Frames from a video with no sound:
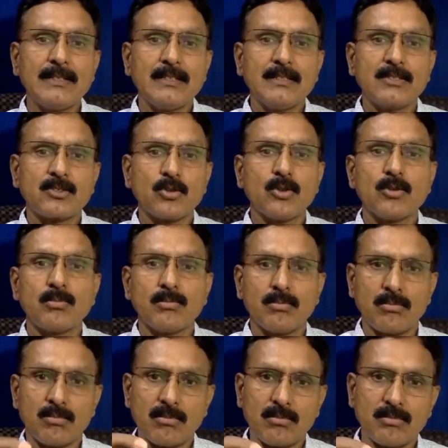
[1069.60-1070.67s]
So,
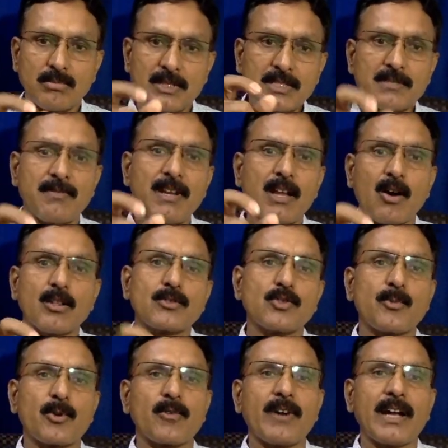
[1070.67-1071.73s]
this will also
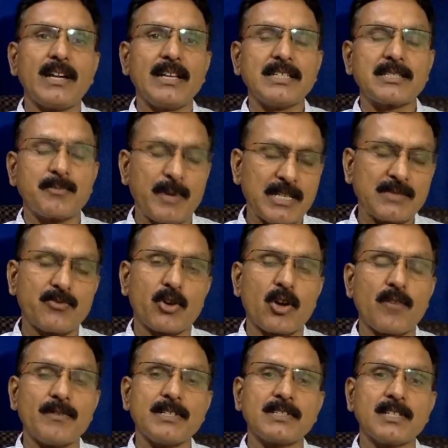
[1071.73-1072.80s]
provide space for
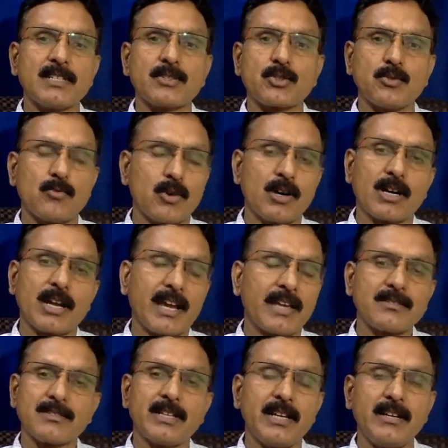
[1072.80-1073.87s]
officials to work
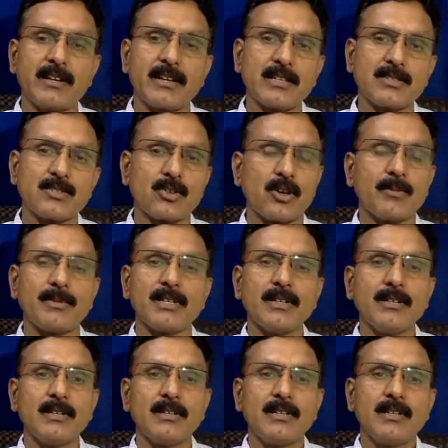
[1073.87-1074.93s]
against the interest of the
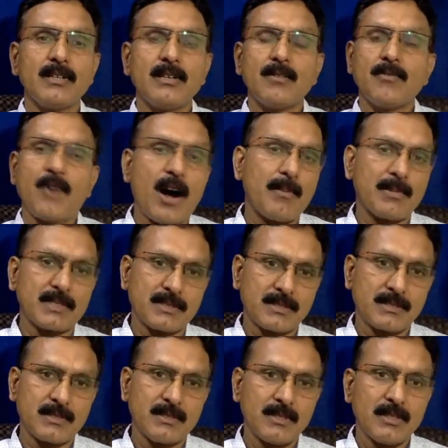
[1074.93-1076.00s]
farmers.
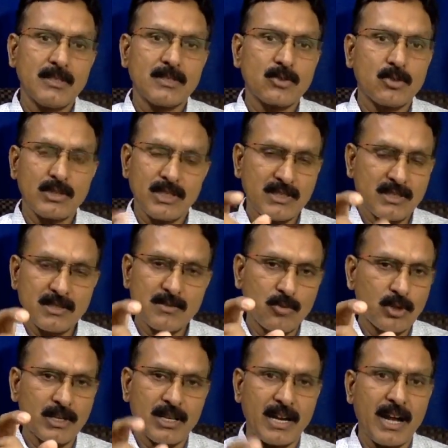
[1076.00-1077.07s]
So, this is
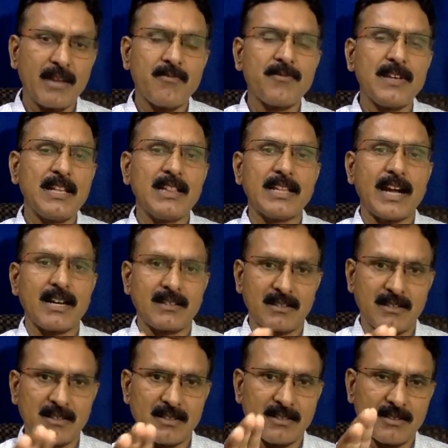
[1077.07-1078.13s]
what I feel that
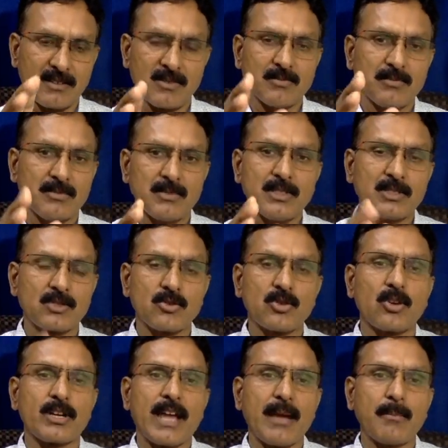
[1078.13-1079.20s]
it should
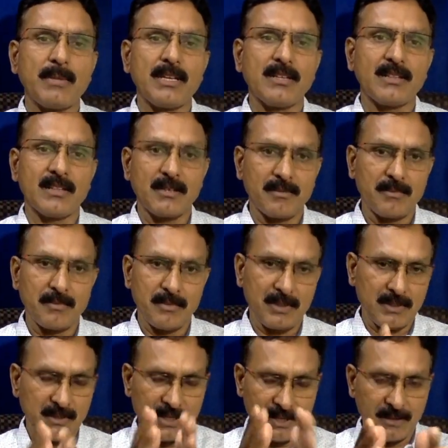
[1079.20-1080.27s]
not have been in the
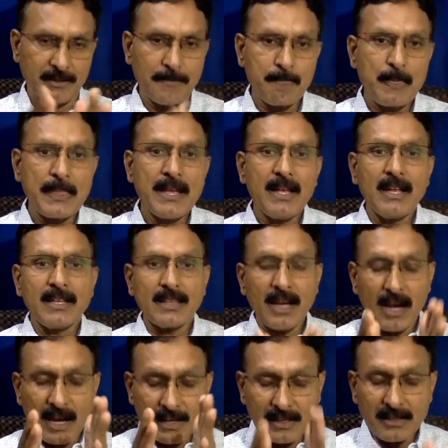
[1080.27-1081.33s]
here. The
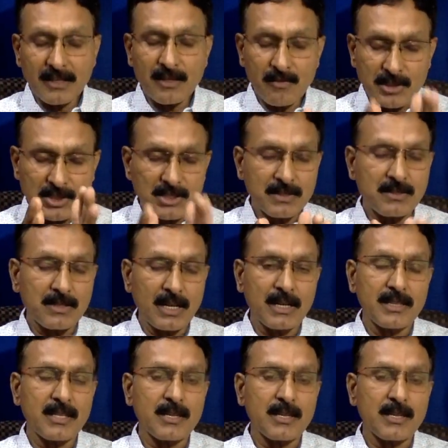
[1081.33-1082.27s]
another